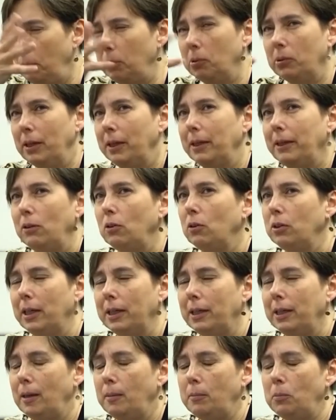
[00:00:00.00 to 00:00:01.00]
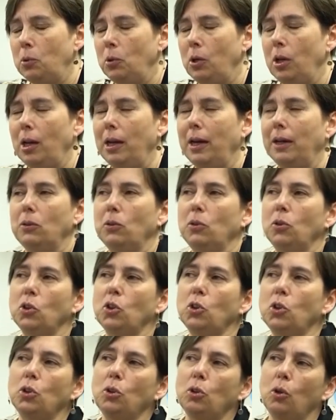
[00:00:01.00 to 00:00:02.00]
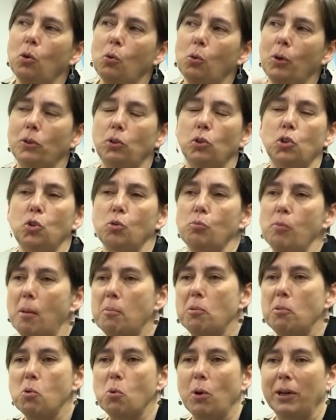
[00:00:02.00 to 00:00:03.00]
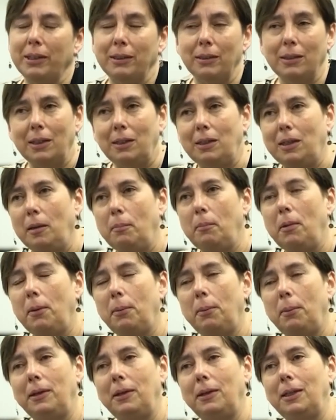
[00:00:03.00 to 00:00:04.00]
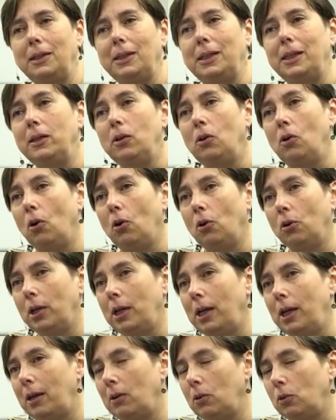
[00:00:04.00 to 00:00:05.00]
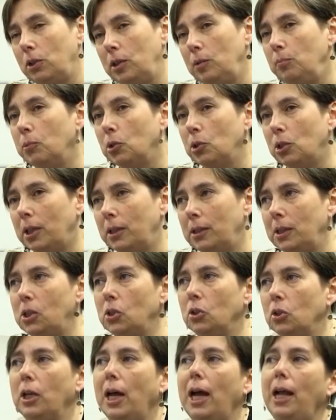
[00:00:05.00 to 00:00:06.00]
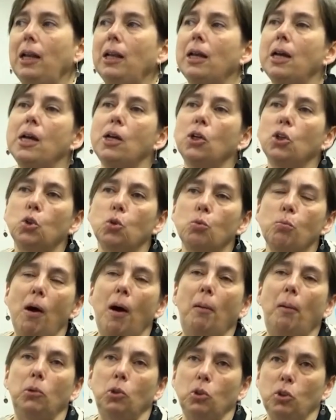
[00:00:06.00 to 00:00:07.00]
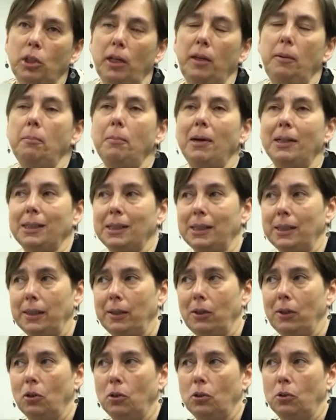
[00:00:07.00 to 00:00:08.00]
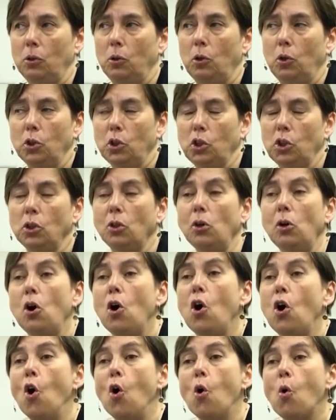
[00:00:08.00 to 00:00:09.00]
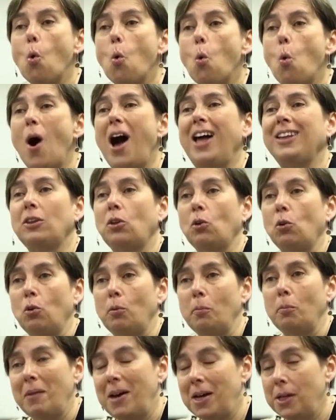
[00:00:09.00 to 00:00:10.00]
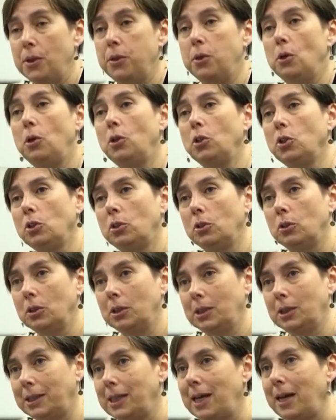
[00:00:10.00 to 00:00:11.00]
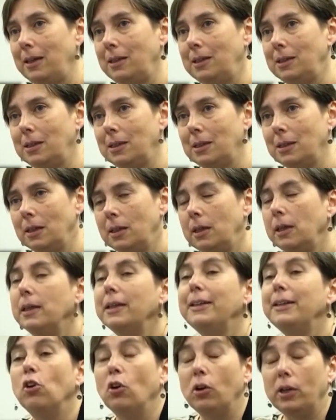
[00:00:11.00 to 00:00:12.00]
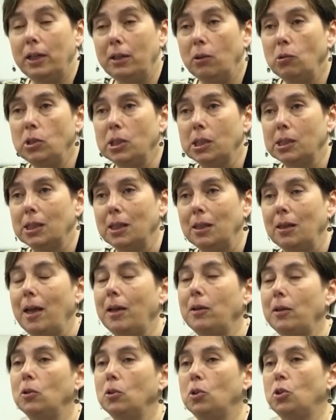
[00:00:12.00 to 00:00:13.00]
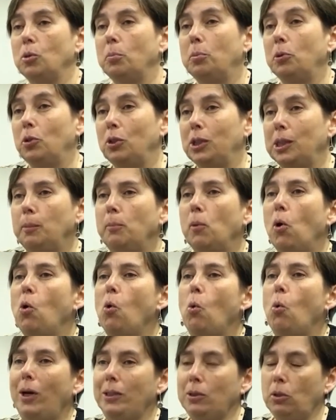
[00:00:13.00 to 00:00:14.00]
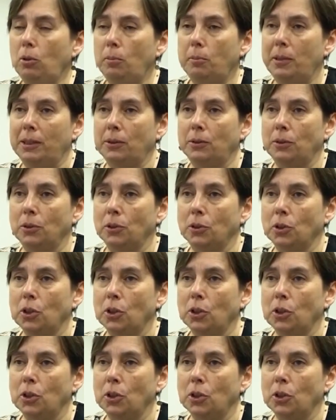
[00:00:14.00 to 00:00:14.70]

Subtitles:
to make it very clear. When we add 43 plus 25 with a traditional algorithm, we add 3 plus 5, 8, 4 plus 2, 6, and we're left with 68, but we say 4 plus 2.